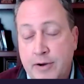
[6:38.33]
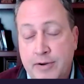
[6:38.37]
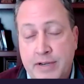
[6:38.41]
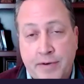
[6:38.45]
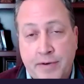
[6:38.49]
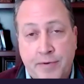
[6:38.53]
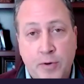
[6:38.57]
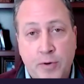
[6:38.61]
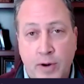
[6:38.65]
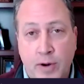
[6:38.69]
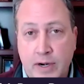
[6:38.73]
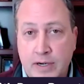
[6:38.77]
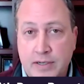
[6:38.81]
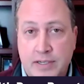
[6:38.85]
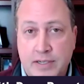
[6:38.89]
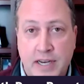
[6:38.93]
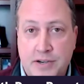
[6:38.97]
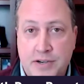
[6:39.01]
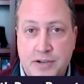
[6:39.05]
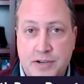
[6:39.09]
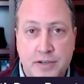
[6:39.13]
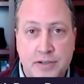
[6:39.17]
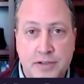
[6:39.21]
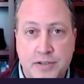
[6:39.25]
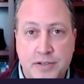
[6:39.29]
different
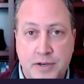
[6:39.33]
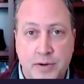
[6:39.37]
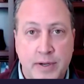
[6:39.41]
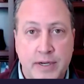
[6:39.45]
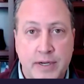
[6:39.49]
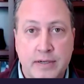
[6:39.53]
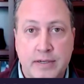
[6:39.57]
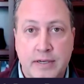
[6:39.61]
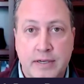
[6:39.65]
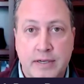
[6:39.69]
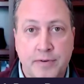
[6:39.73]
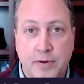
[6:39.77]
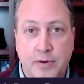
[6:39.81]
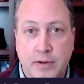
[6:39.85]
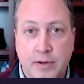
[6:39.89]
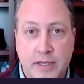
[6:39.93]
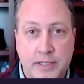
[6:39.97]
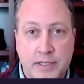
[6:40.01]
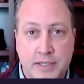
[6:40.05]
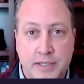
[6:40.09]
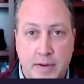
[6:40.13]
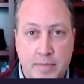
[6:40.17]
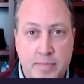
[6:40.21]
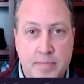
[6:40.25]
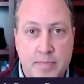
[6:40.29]
organizations do it
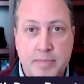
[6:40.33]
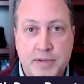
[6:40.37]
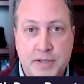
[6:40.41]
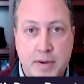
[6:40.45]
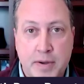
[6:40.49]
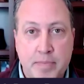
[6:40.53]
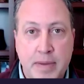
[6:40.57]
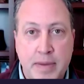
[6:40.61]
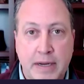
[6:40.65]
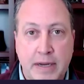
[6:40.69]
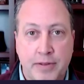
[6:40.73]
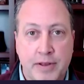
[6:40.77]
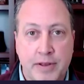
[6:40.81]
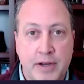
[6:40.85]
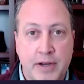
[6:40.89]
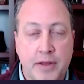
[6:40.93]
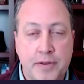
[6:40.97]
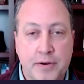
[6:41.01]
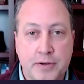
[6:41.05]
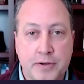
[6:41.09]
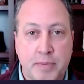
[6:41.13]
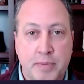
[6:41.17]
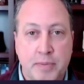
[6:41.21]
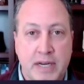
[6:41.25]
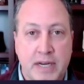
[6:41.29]
differently, some better than
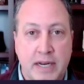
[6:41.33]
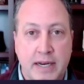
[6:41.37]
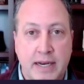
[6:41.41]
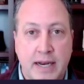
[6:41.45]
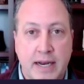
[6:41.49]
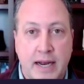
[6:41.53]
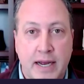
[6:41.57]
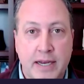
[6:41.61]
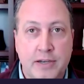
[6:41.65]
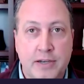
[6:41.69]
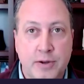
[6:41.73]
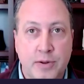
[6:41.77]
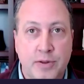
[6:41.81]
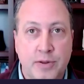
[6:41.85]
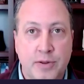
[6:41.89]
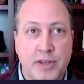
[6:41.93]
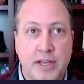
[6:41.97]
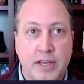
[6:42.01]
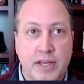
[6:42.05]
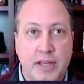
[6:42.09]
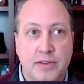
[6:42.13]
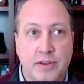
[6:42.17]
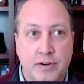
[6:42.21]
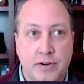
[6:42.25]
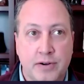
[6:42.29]
others. But I do
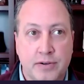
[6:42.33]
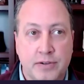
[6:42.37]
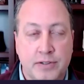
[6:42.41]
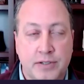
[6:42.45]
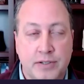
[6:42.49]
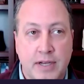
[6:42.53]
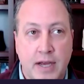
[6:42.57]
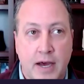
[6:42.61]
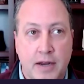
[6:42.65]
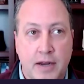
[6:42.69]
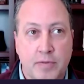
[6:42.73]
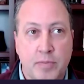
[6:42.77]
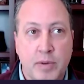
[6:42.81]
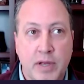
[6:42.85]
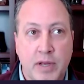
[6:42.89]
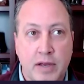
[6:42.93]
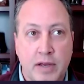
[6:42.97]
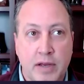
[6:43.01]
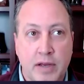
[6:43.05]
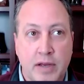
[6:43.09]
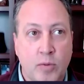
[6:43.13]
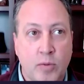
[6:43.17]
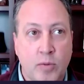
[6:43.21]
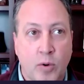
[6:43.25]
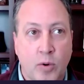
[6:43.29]
think there's got to
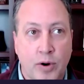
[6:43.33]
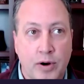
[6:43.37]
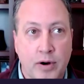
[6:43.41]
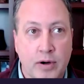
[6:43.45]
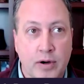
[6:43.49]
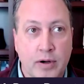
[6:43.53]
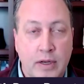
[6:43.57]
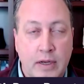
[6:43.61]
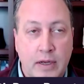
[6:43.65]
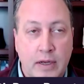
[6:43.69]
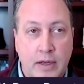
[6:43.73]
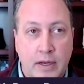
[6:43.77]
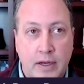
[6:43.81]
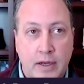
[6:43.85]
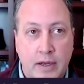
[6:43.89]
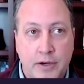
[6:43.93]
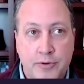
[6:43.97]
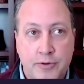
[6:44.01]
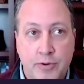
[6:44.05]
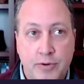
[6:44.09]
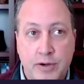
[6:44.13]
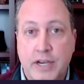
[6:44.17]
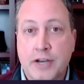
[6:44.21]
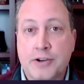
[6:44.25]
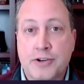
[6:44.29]
be a more
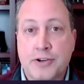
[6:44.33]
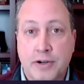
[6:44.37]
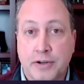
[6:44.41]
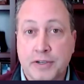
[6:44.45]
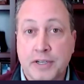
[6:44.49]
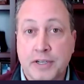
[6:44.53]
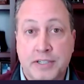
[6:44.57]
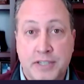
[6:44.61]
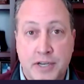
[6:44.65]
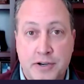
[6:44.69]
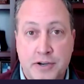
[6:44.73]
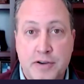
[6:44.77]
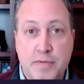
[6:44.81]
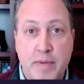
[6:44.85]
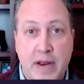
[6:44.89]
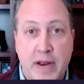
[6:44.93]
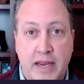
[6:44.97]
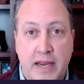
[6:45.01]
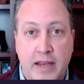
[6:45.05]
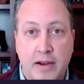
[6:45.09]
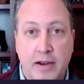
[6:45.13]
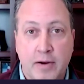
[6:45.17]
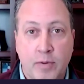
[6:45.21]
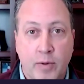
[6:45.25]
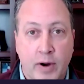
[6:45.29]
traditional decision
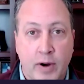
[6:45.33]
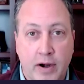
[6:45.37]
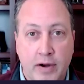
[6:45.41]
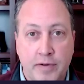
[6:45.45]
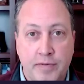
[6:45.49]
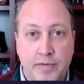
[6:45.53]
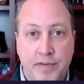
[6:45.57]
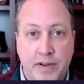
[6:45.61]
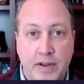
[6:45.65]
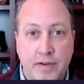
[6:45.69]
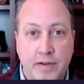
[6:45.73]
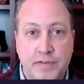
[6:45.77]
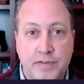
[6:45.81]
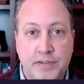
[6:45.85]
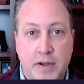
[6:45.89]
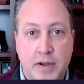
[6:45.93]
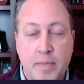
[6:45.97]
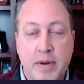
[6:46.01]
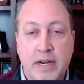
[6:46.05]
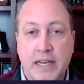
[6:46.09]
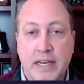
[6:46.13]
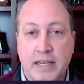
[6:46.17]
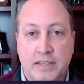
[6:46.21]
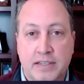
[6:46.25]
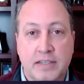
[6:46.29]
making where if
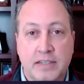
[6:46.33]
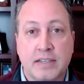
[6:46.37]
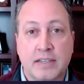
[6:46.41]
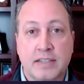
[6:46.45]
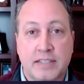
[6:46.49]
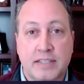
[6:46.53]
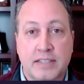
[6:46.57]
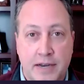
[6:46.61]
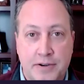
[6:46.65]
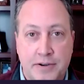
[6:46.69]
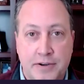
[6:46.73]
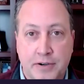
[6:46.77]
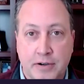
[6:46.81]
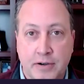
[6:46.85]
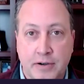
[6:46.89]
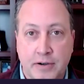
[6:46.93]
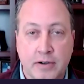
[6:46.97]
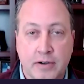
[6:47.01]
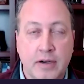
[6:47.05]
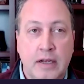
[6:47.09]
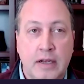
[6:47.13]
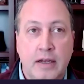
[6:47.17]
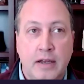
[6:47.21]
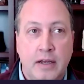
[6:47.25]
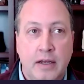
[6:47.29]
somebody is a
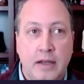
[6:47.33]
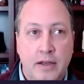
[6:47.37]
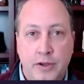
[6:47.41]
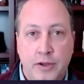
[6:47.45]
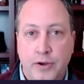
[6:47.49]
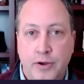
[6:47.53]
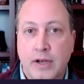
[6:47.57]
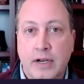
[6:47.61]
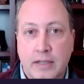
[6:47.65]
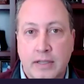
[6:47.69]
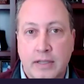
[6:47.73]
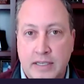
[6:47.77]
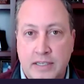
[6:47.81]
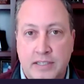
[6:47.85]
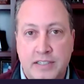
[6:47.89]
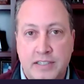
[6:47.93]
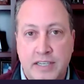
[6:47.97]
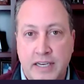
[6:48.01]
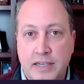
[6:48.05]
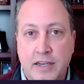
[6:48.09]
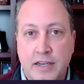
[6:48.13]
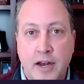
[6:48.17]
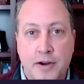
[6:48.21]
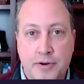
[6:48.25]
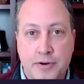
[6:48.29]
dissenter, you can at
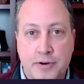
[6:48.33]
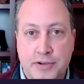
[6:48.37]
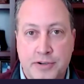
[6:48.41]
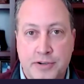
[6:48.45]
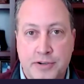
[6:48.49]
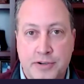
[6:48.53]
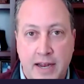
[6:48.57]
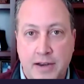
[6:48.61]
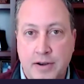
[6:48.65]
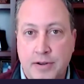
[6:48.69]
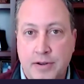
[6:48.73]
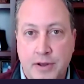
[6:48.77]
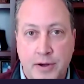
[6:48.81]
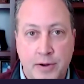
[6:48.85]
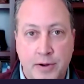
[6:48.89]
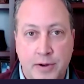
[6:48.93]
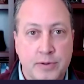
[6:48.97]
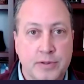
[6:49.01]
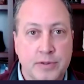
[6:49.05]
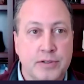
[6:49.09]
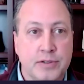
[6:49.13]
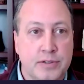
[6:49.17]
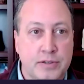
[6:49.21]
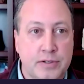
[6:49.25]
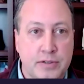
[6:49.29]
least seek to understand
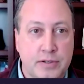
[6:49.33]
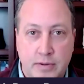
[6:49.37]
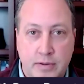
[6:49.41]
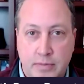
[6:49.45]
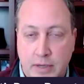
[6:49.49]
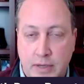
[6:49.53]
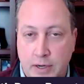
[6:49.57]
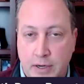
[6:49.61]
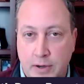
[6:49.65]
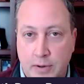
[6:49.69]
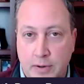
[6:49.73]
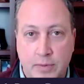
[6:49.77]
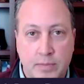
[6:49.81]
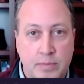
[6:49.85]
those,